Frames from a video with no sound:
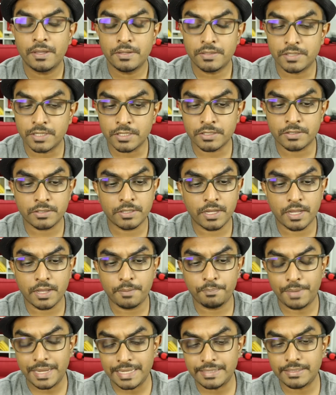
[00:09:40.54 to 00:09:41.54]
Just
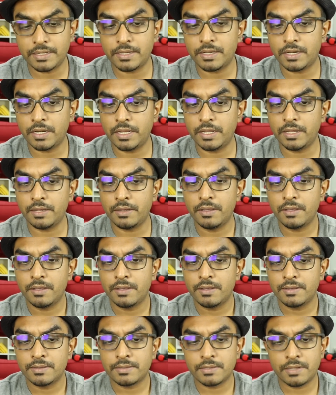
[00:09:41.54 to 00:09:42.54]
basically
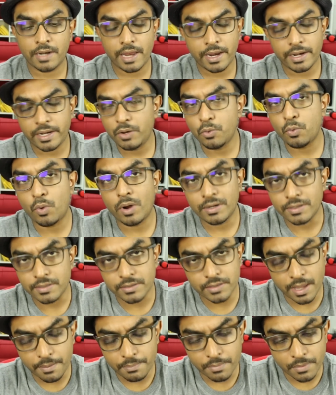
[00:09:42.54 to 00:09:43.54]
slightly one
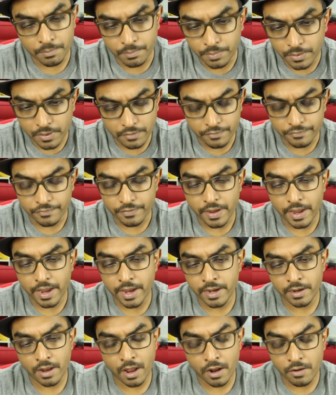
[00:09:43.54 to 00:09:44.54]
step above
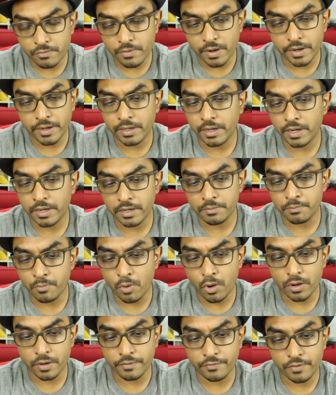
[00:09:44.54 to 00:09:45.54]
an unregulated
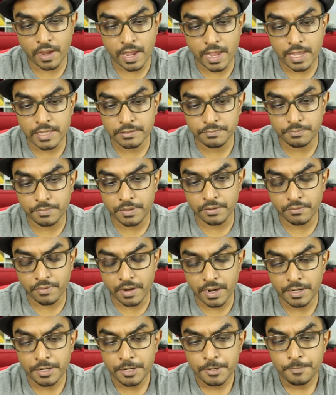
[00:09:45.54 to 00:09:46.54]
mod, if you ask me,
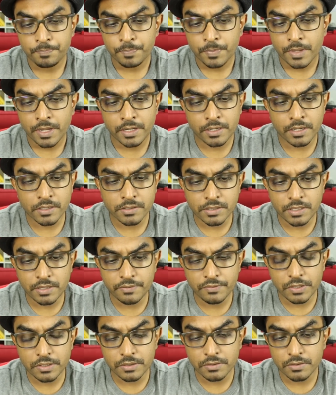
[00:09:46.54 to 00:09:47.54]
right? It doesn't
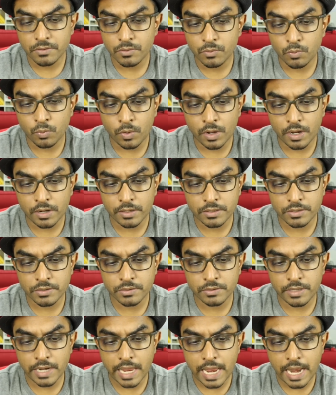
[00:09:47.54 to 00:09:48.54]
even want
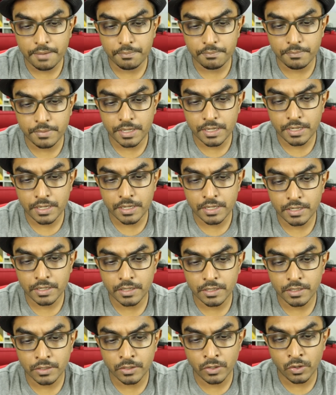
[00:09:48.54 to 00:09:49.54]
to let me
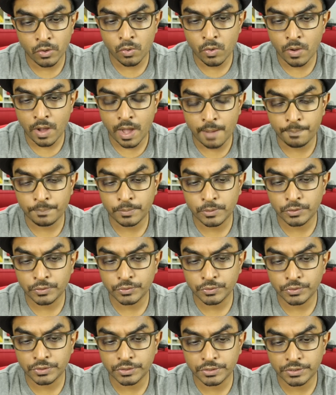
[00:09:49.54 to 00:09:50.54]
go up
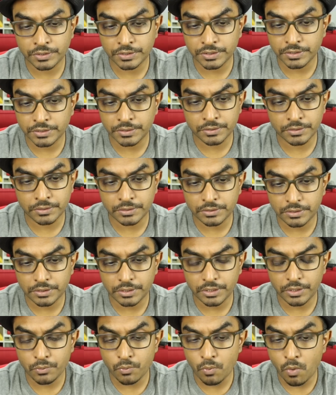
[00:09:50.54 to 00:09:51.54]
to
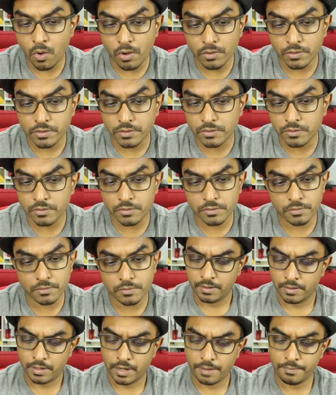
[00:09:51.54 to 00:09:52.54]
60 watts.
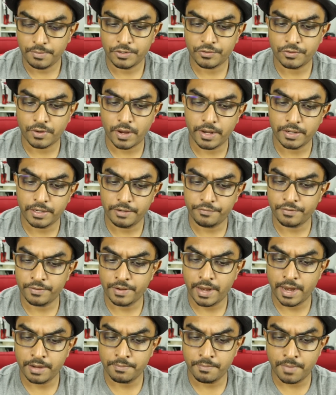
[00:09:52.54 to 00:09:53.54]
Let me try a
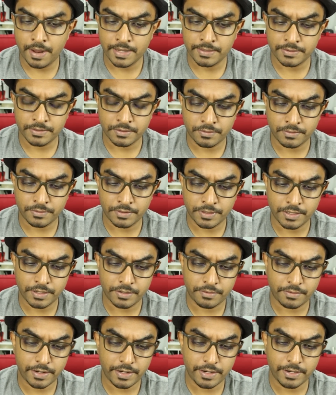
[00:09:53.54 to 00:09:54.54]
different atomizer on
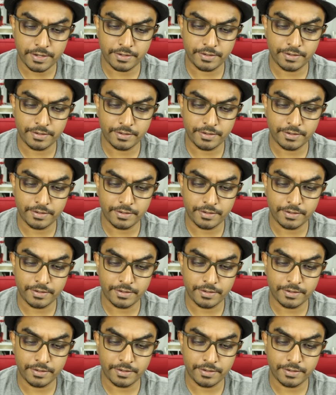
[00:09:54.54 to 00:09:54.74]
here, right?